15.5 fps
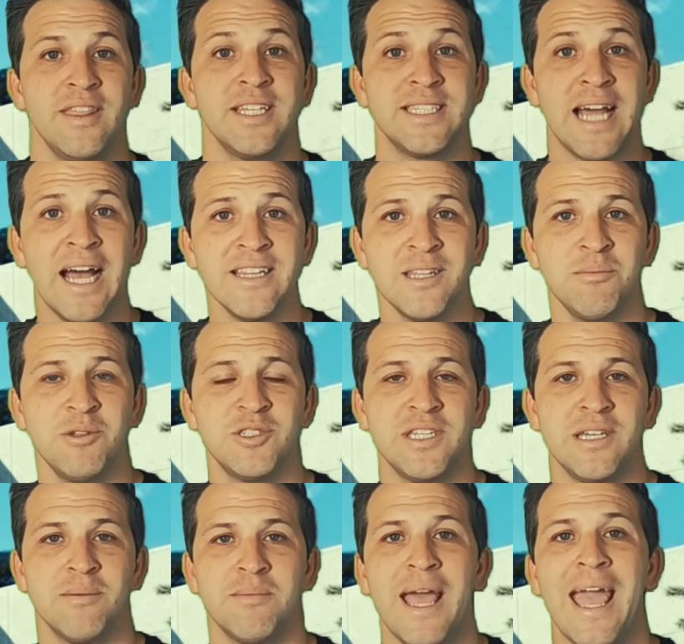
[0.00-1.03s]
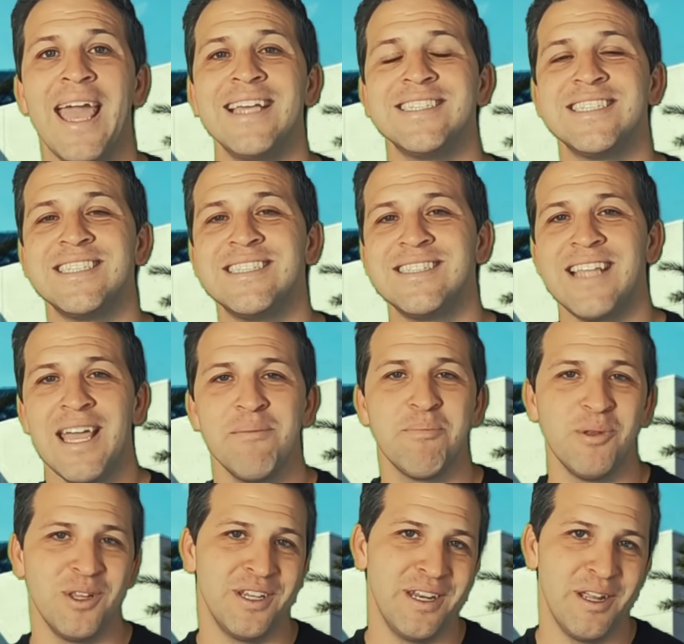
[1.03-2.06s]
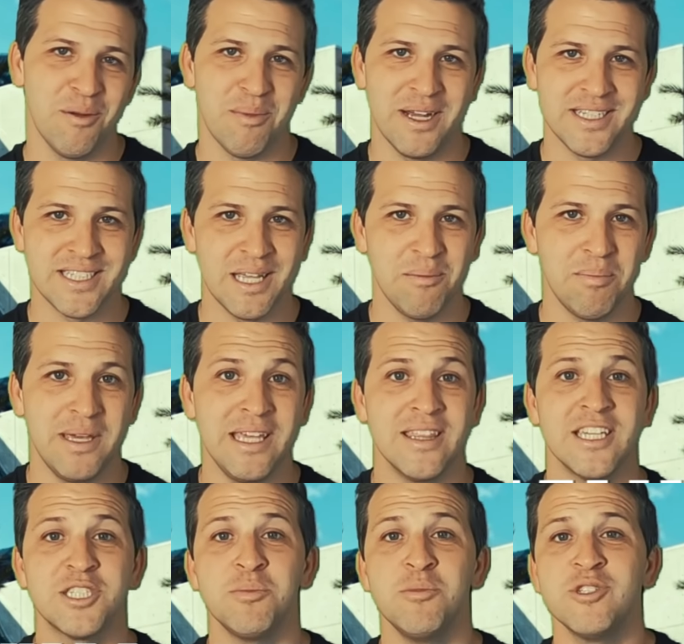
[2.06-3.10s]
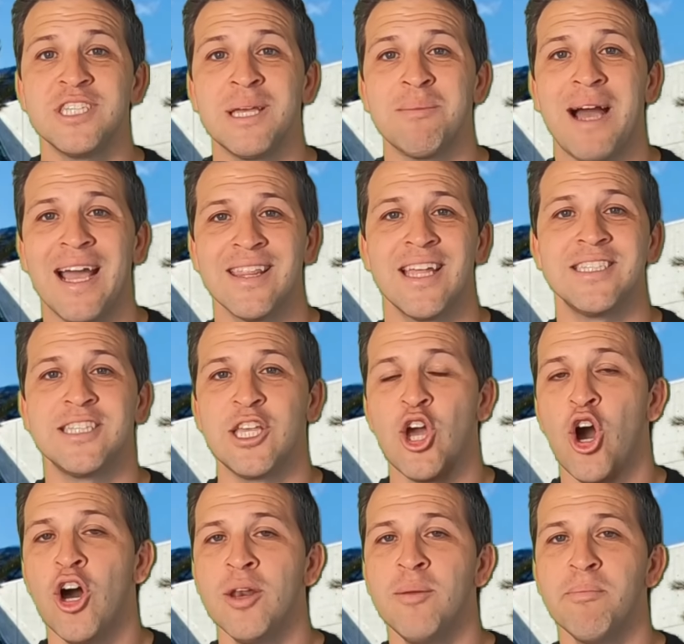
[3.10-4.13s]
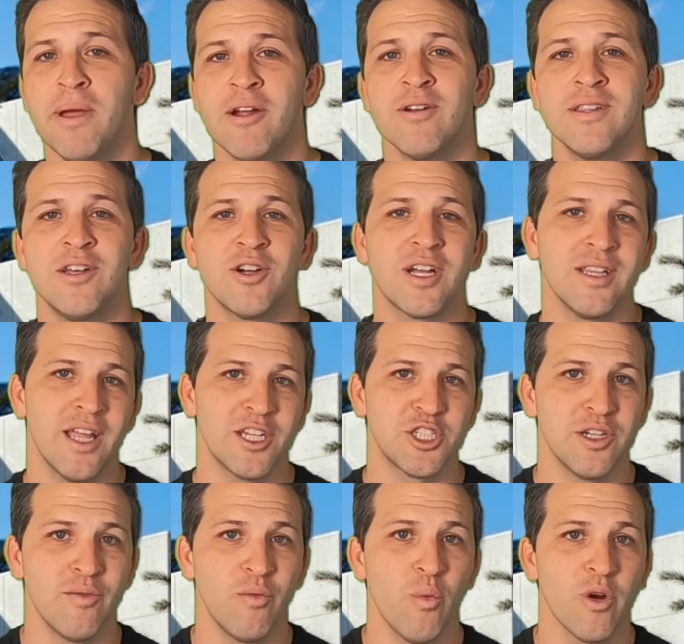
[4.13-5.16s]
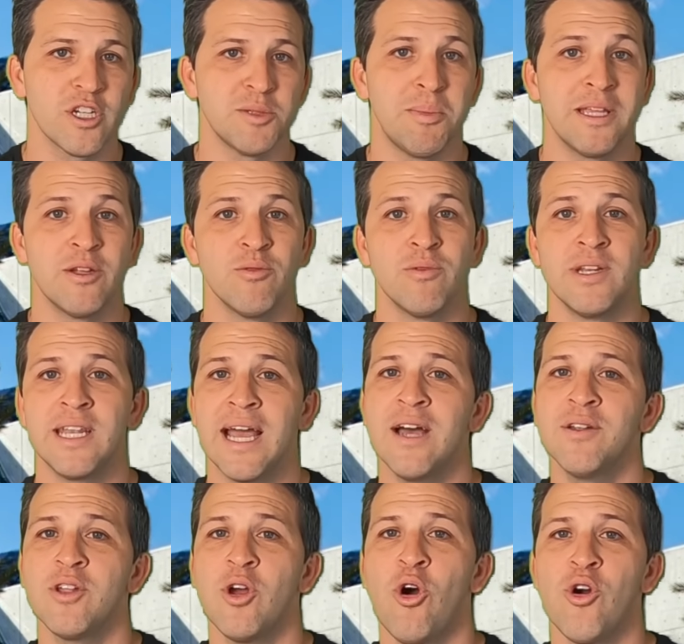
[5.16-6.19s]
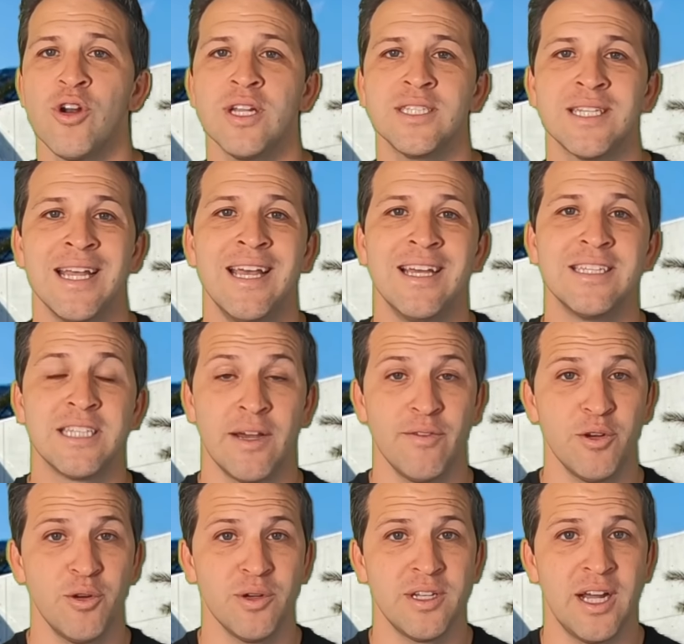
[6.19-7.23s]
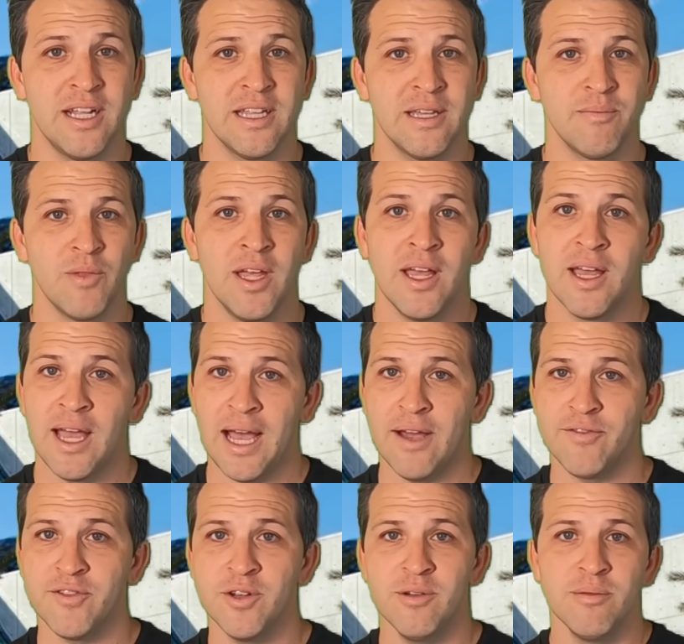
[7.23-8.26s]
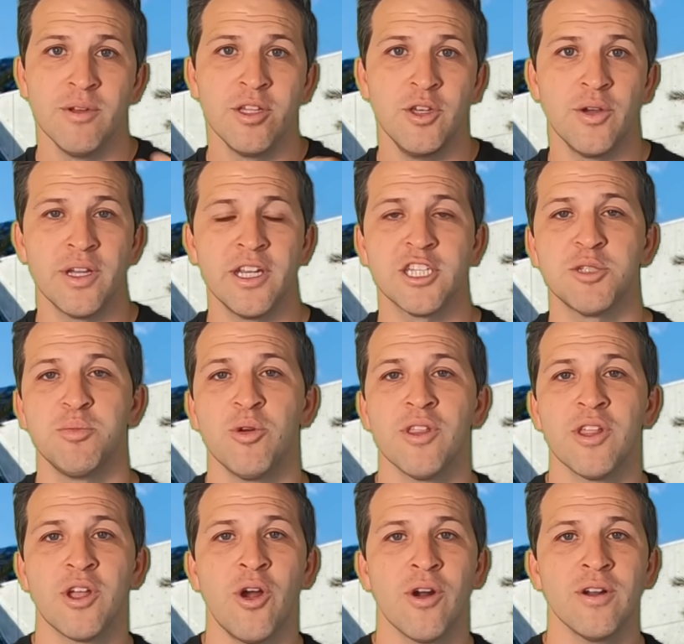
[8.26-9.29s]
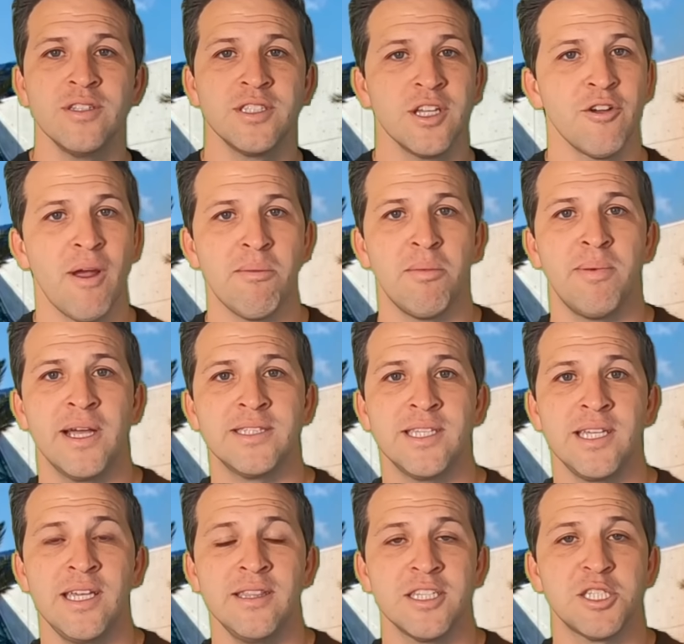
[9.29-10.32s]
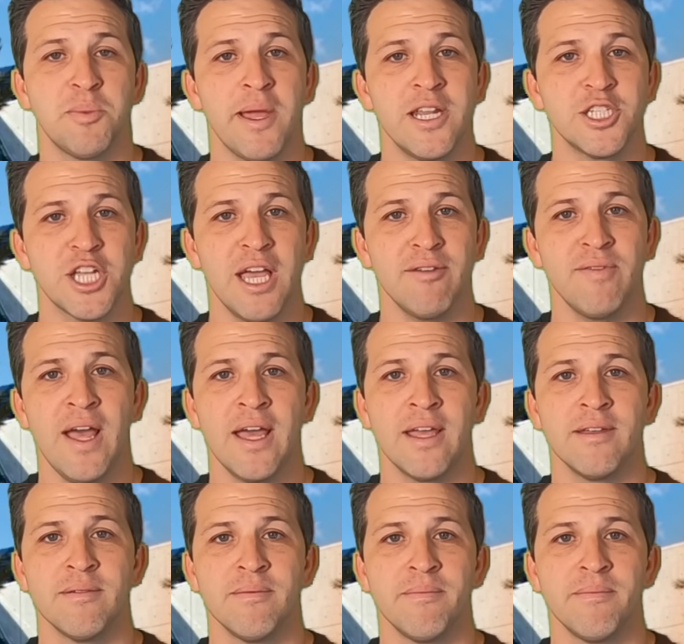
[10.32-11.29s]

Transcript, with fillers: The Dali Museum, a staple in nearby St. Pete, this museum highlights the unparalleled collection of works by the renowned artist Salvador Dali. After, you can explore the gardens and grab a bite to eat at the Spanish Cafe.